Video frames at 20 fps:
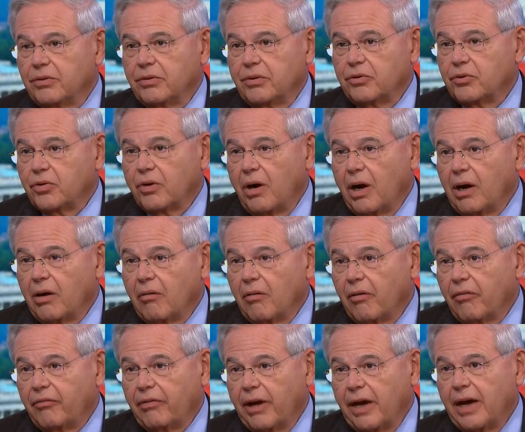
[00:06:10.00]
the trier
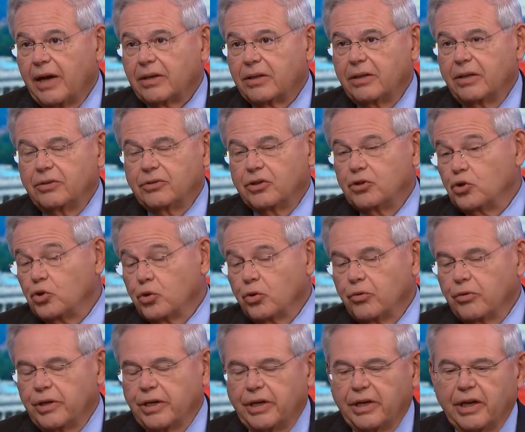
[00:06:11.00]
of fact, as a
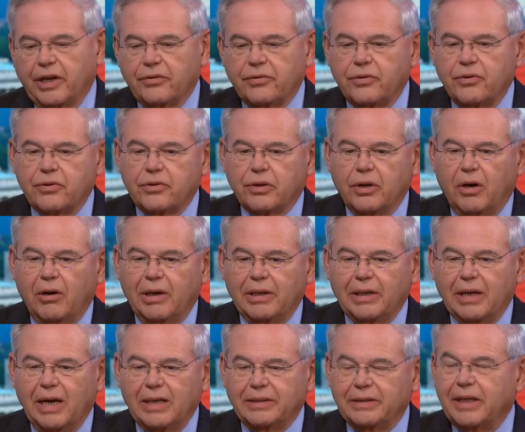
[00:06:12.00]
jury in essence. So I,
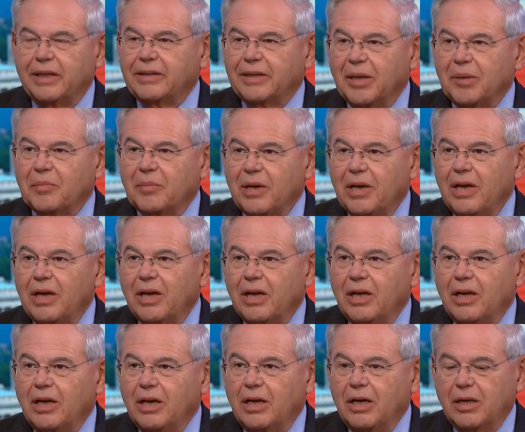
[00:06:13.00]
I take that
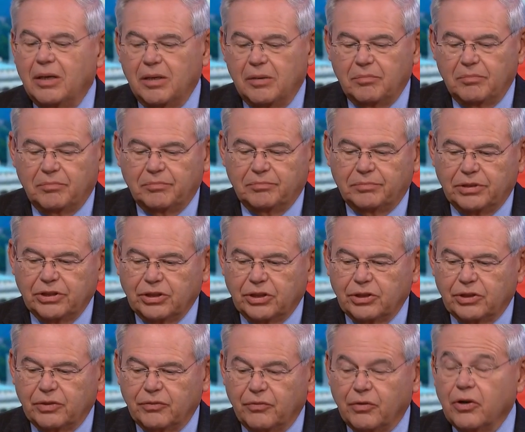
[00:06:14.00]
uh,
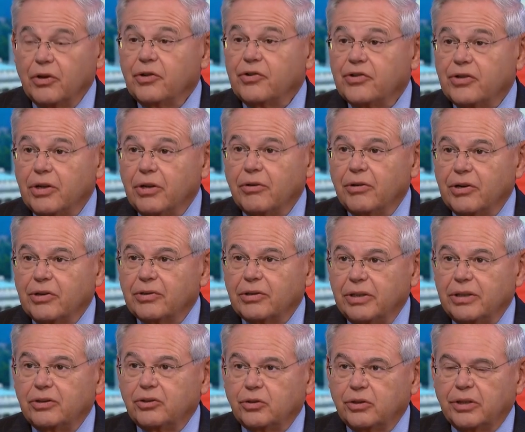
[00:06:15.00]
position very
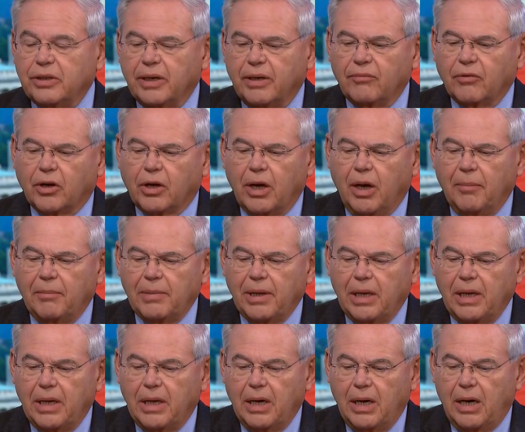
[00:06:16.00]
seriously, should it ever come.
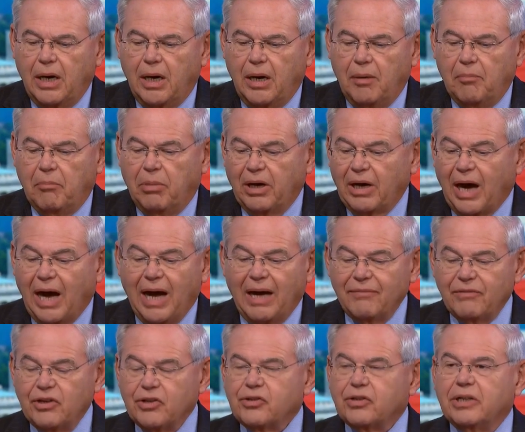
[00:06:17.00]
Uh, but
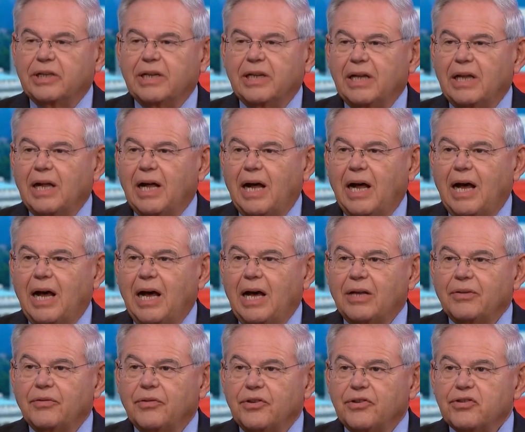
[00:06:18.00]
obviously,
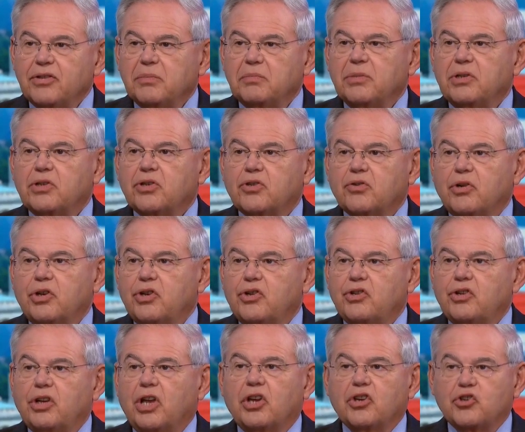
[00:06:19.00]
uh, this
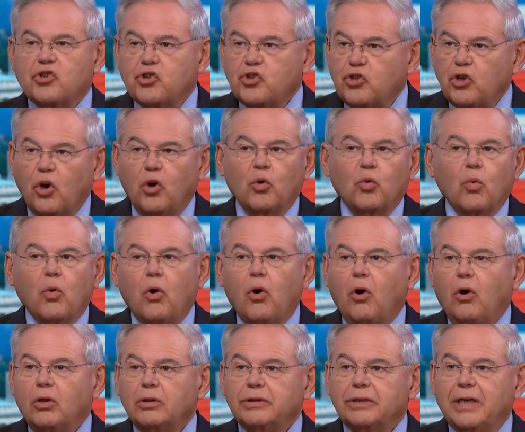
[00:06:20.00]
administration has
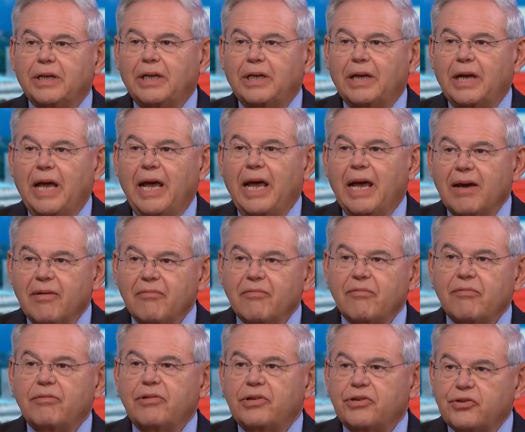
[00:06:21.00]
stonewalled
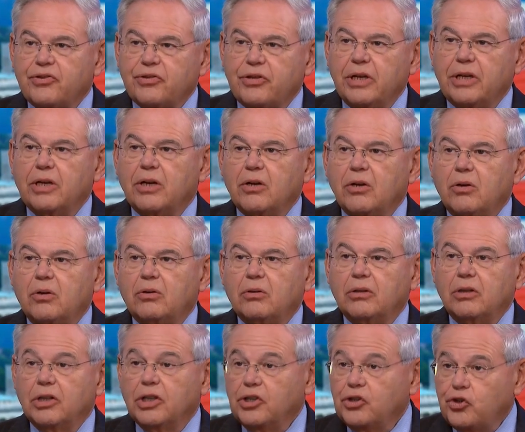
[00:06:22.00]
every single
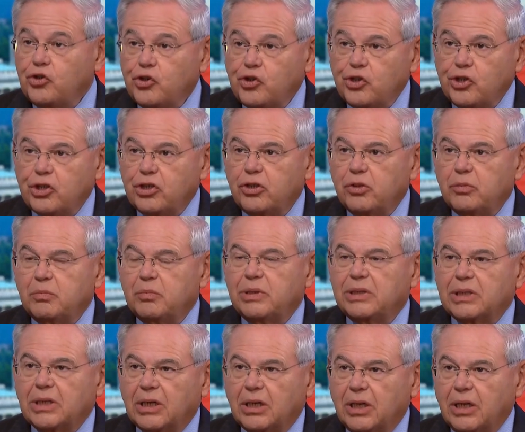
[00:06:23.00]

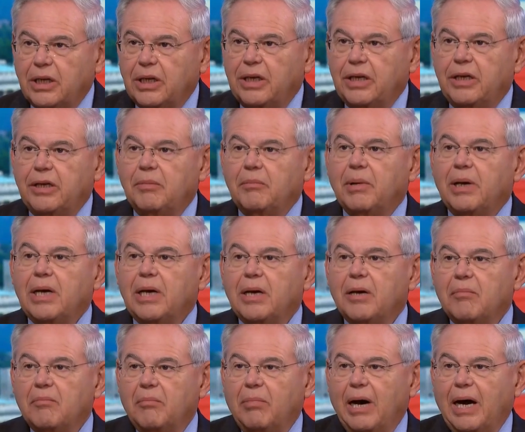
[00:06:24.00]
legitimate claim
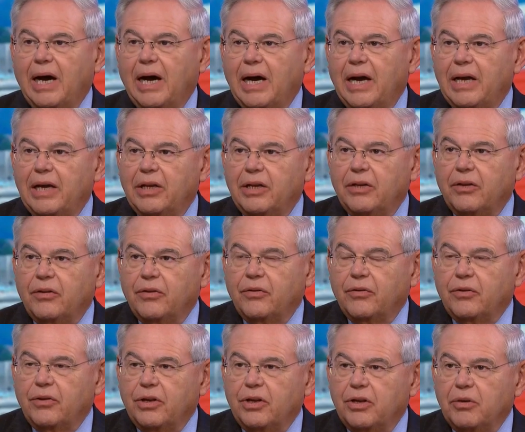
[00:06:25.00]
by
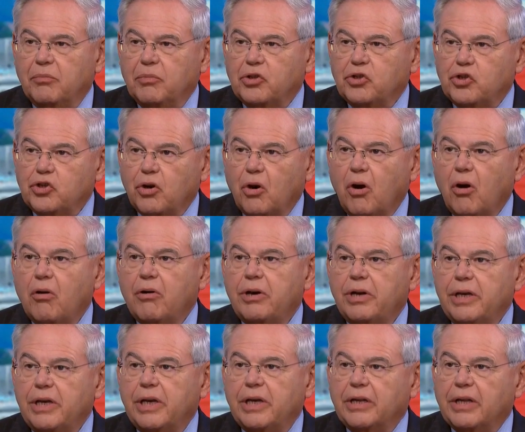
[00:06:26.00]
the
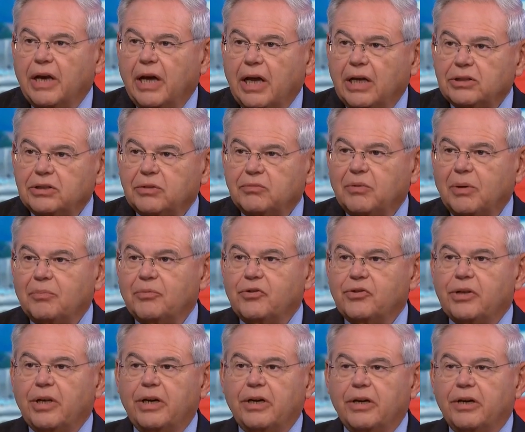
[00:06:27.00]
majority in the House of
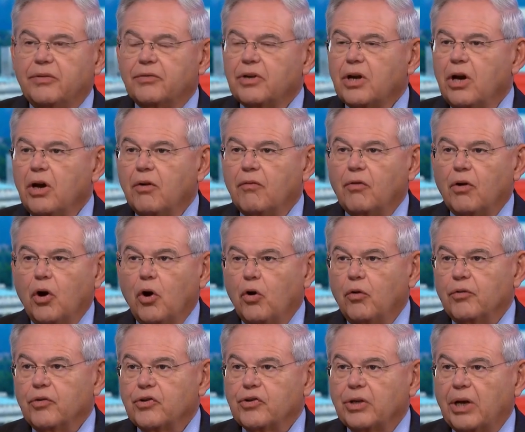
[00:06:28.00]
Representatives for
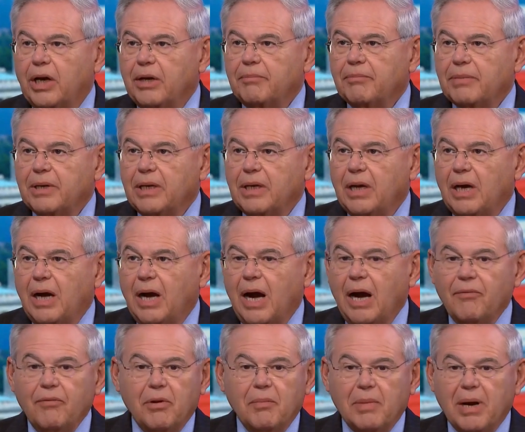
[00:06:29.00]
oversight.
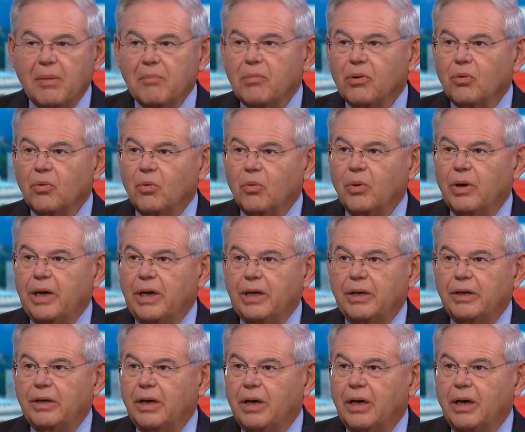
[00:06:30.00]
I remember
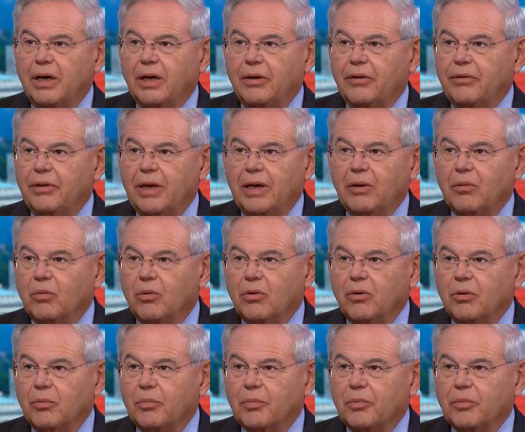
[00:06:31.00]
when uh, they were